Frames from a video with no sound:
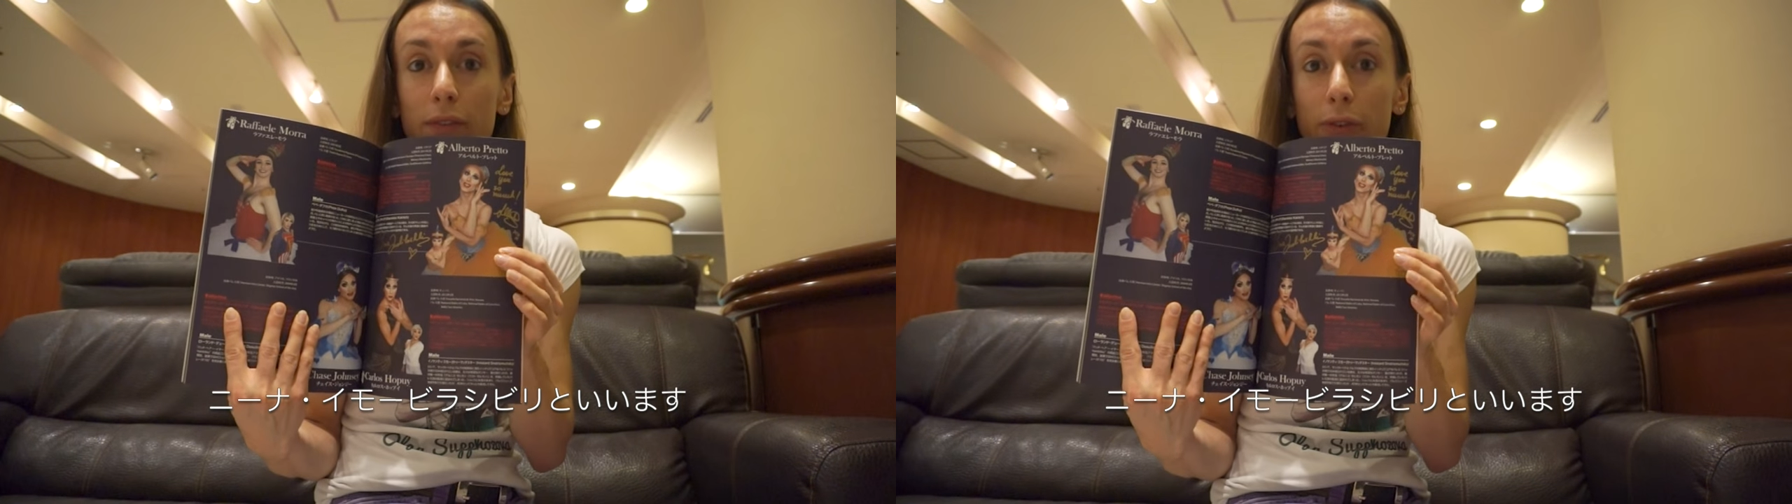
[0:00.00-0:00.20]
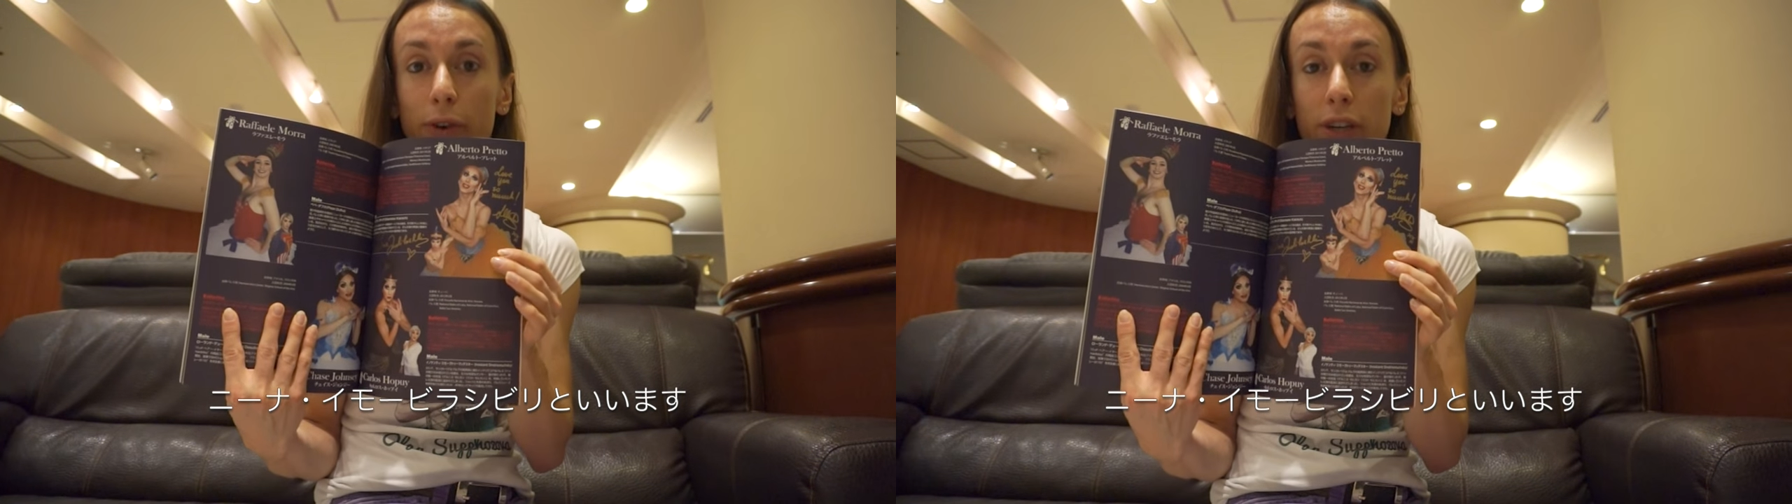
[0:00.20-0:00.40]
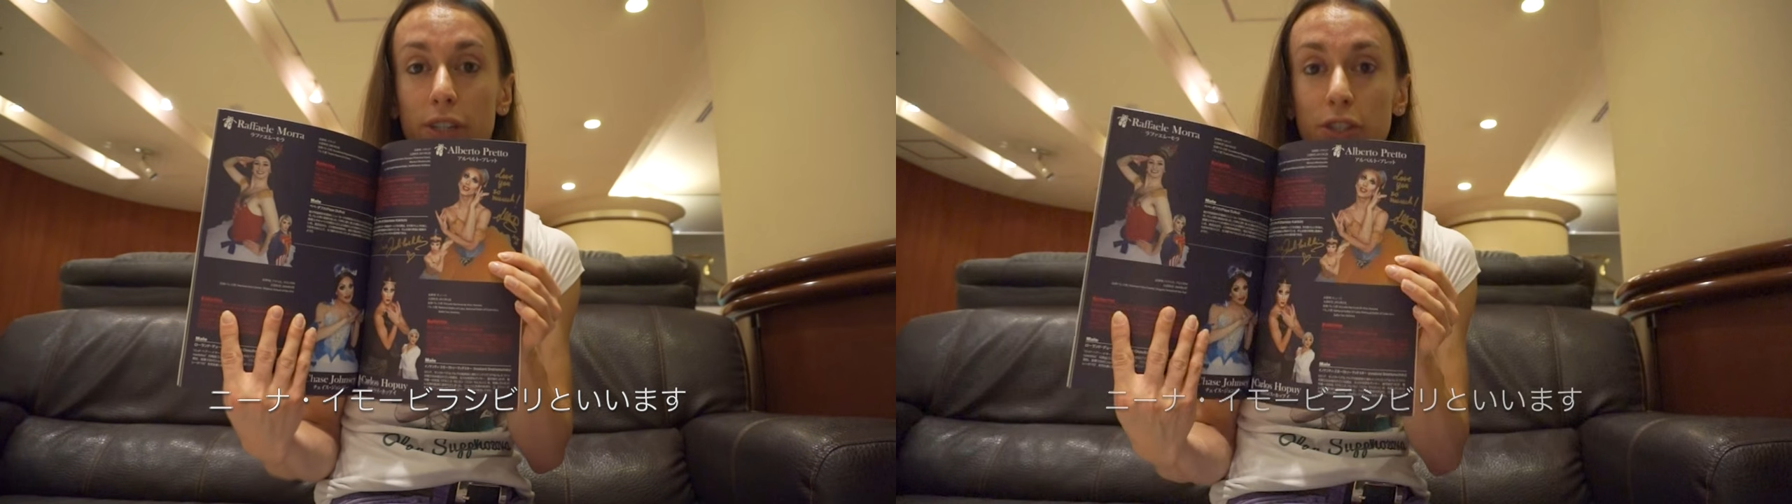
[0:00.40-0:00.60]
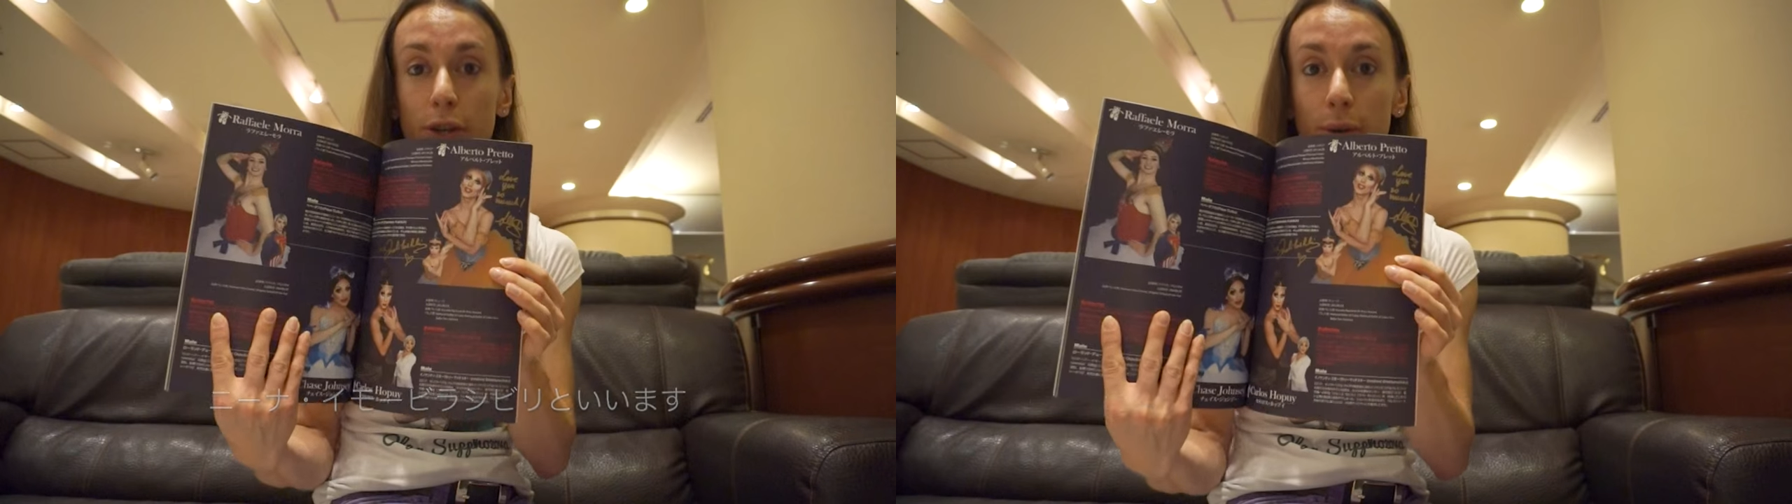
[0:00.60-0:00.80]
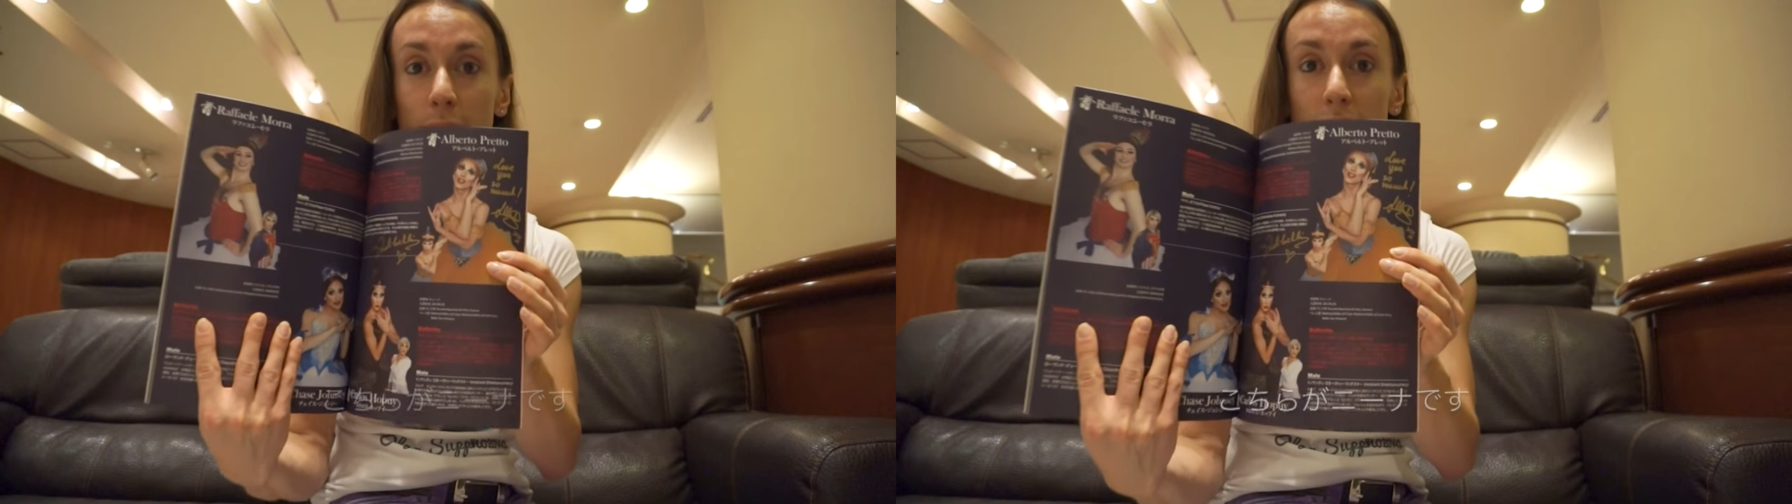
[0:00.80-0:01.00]
for the
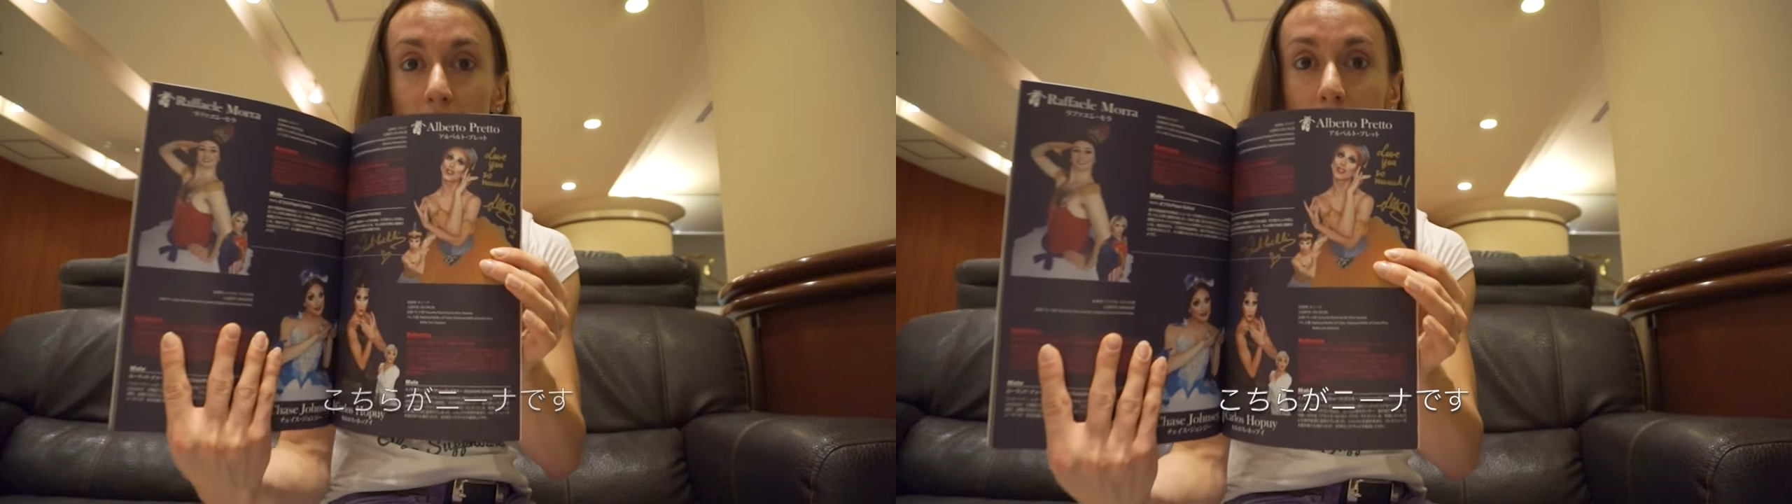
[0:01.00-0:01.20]
shows.